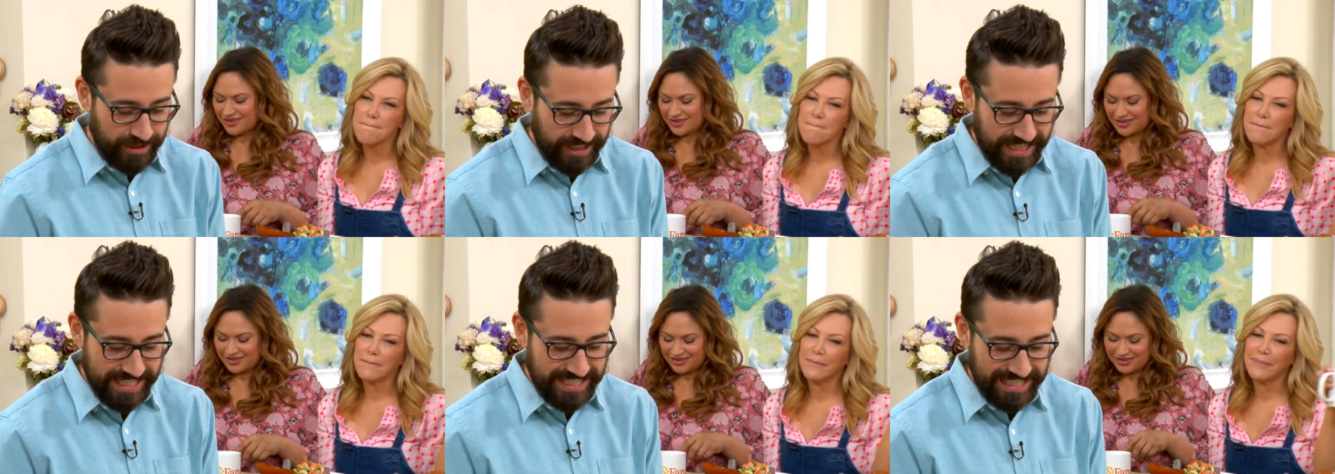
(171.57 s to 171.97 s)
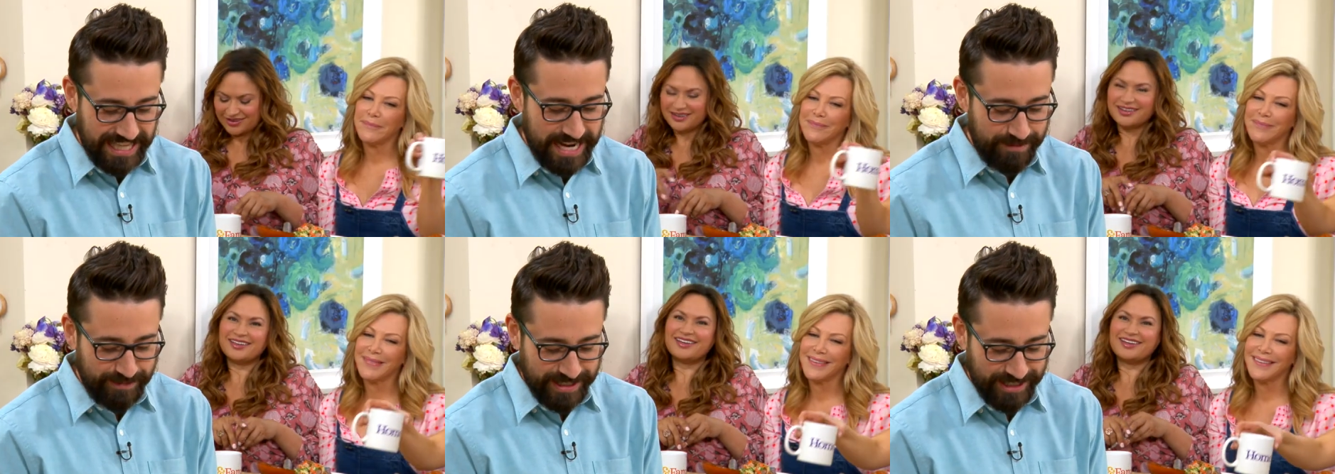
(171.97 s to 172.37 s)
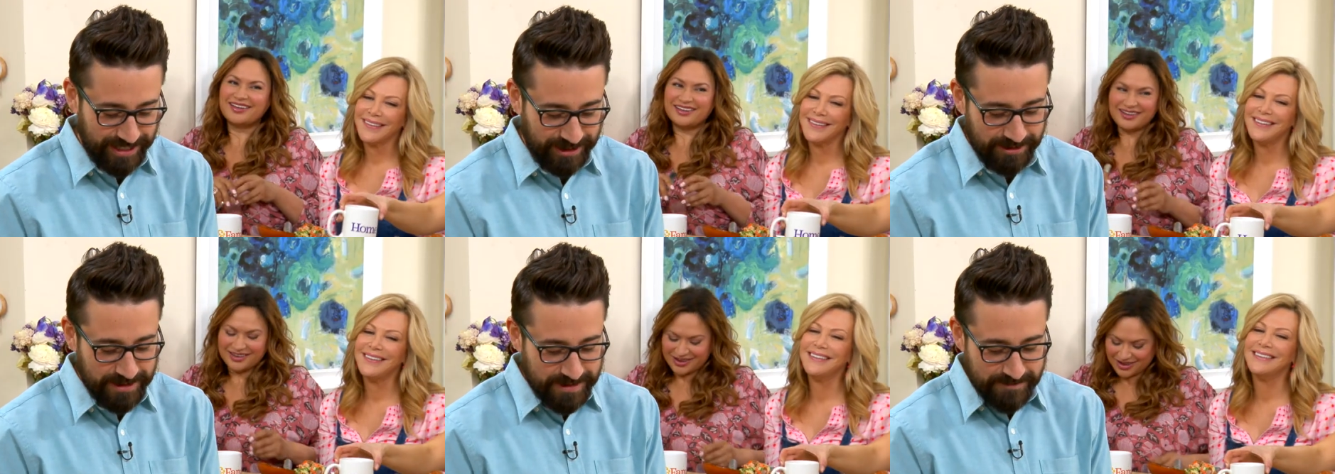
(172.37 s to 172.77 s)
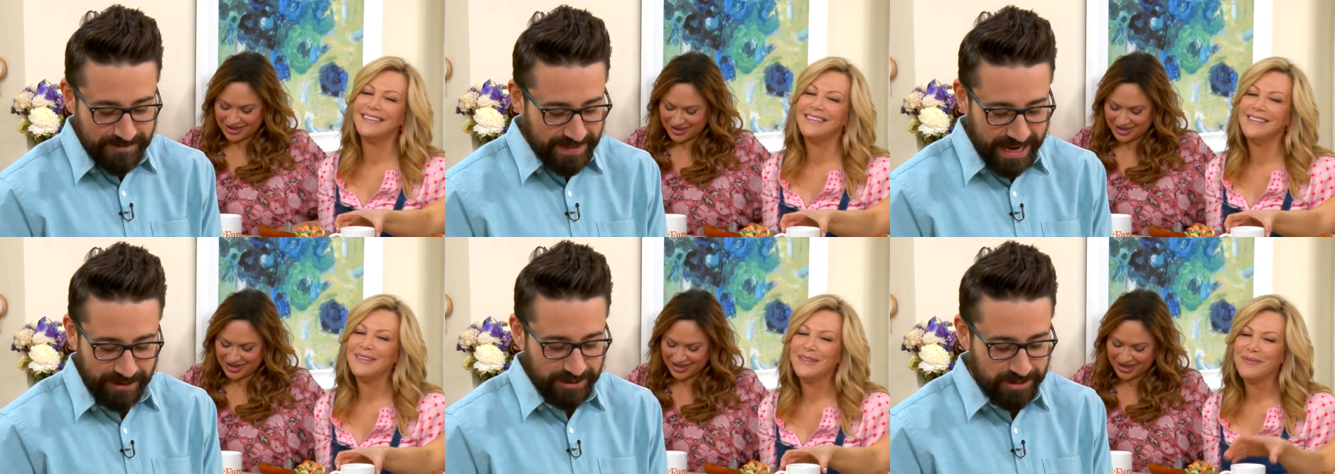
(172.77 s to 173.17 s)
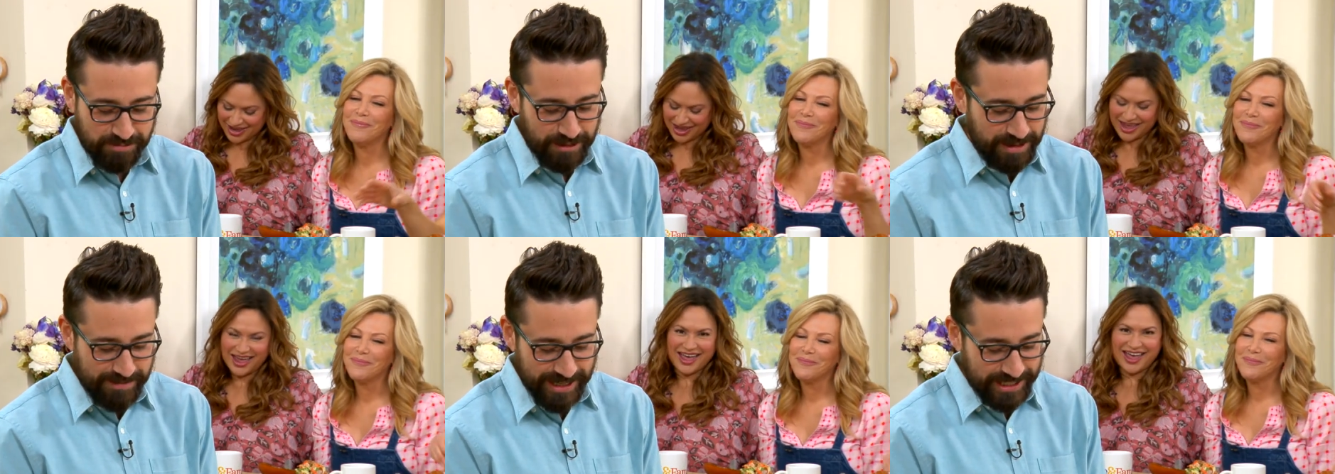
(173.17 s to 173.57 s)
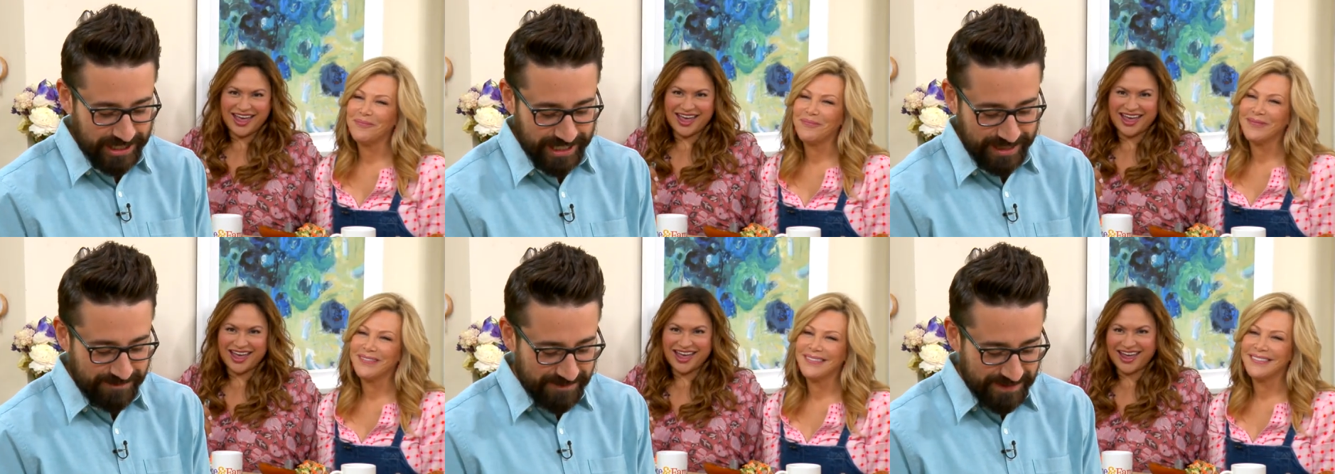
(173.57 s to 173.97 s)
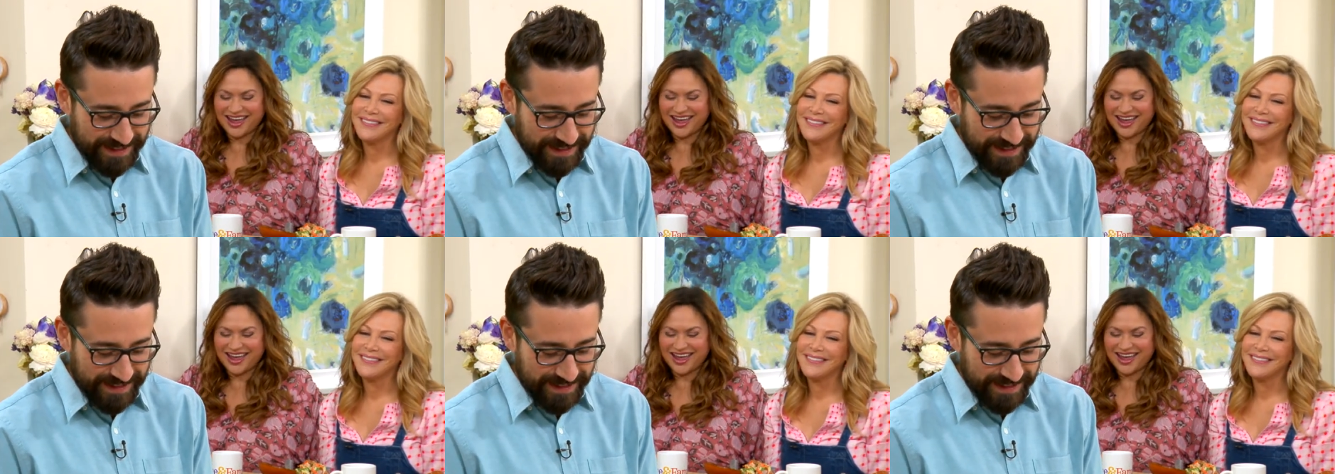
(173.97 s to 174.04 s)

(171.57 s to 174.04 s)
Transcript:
Speaker 1: you're going to get slapped. So that was pretty much it.